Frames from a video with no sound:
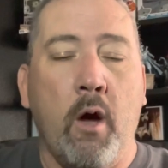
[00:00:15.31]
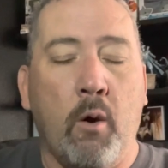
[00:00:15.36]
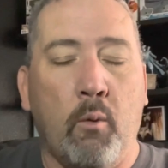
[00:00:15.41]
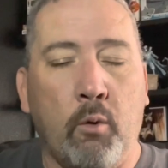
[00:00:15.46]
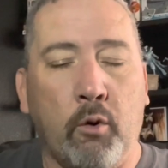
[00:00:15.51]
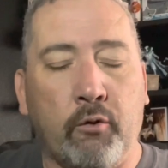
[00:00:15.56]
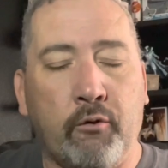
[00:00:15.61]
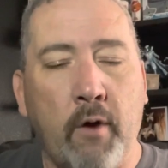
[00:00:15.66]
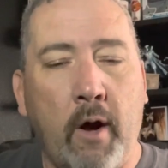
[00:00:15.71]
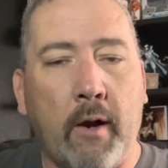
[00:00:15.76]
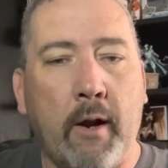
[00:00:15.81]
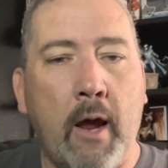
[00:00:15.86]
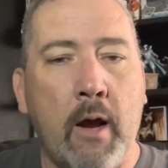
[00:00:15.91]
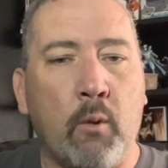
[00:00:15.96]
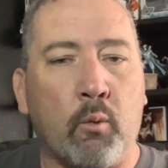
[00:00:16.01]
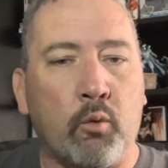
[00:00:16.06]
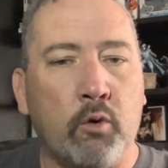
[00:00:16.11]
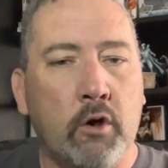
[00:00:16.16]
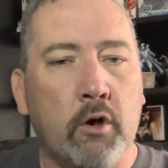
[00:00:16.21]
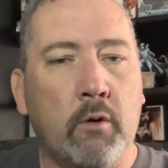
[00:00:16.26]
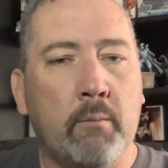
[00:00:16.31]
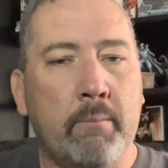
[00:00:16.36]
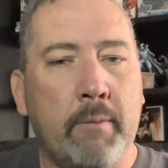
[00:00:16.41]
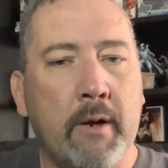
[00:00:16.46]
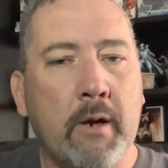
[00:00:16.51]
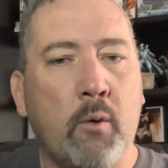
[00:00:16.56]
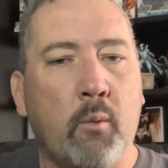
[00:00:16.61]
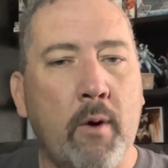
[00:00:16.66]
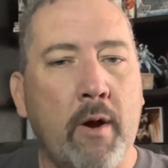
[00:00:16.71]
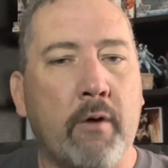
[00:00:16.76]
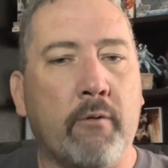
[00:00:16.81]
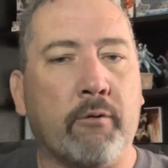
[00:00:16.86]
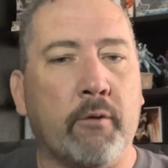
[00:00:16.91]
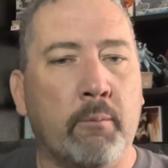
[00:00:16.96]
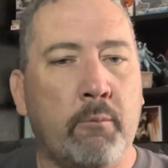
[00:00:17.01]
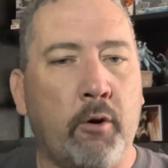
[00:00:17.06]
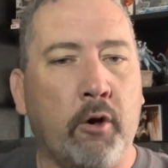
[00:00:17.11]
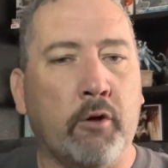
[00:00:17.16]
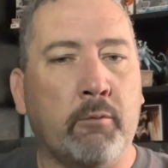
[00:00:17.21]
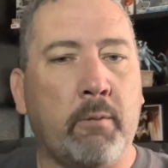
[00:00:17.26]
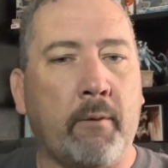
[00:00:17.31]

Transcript: Was not a real big week for books,